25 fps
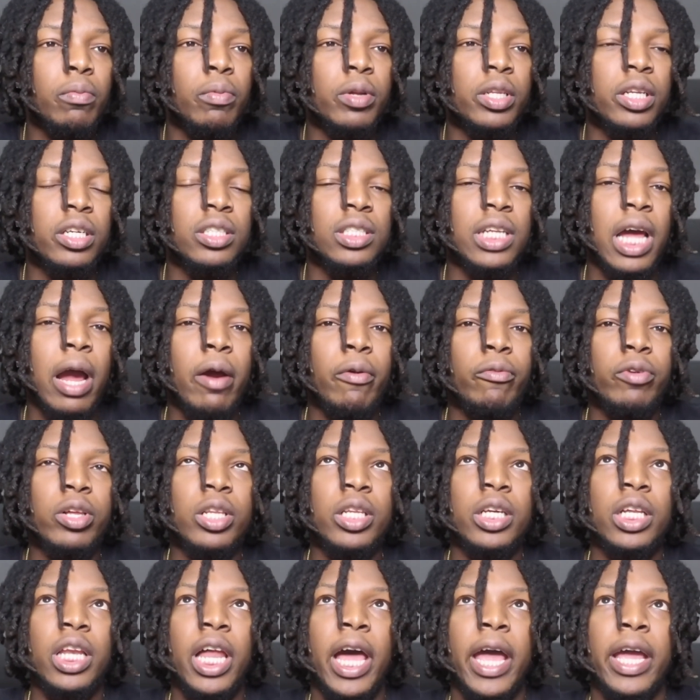But there's not
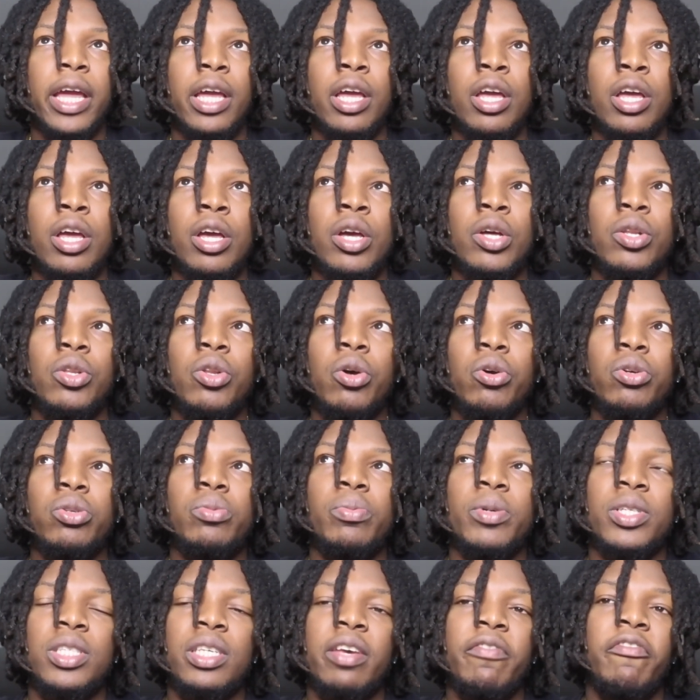really like no
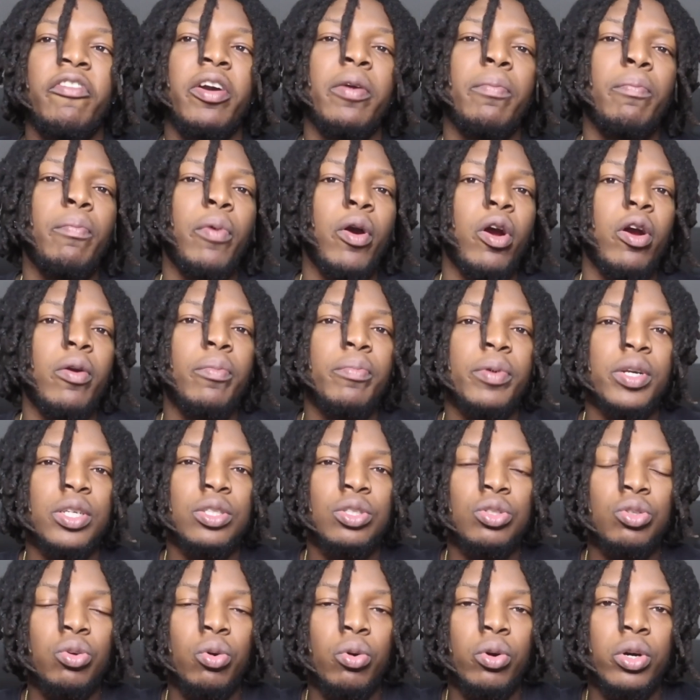specific
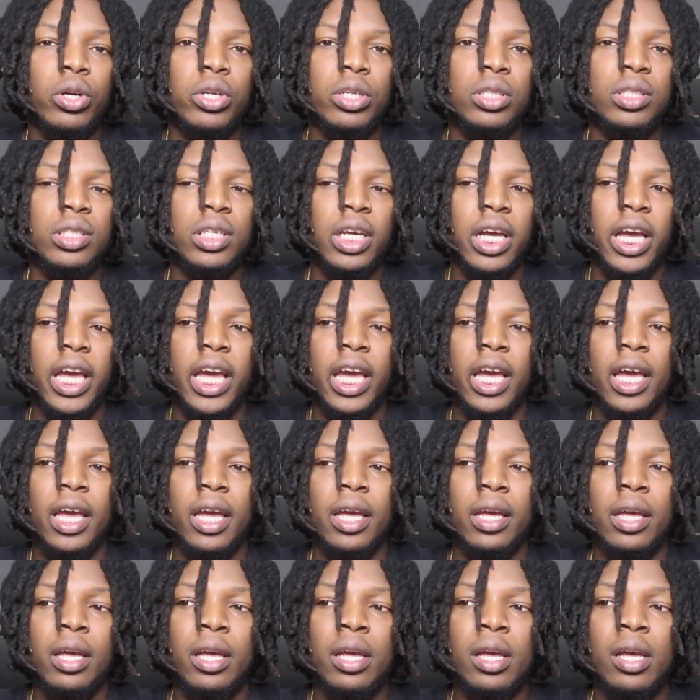purpose towards
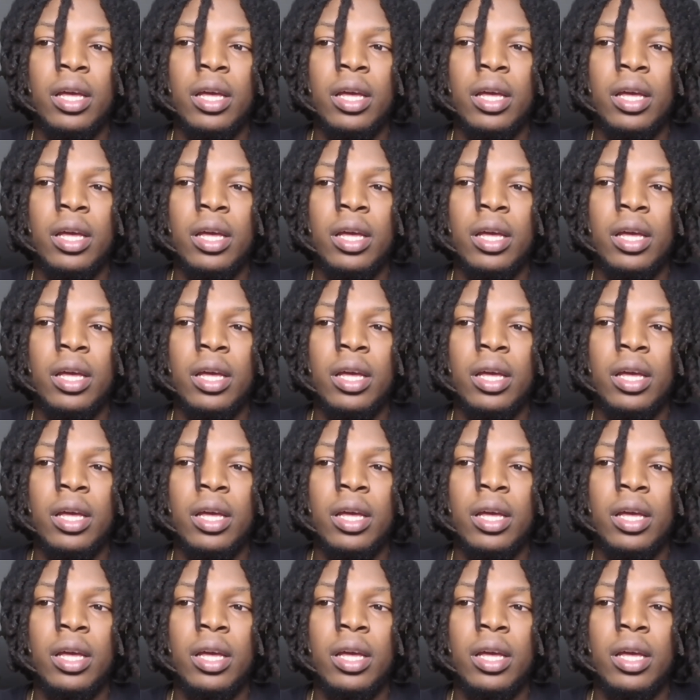a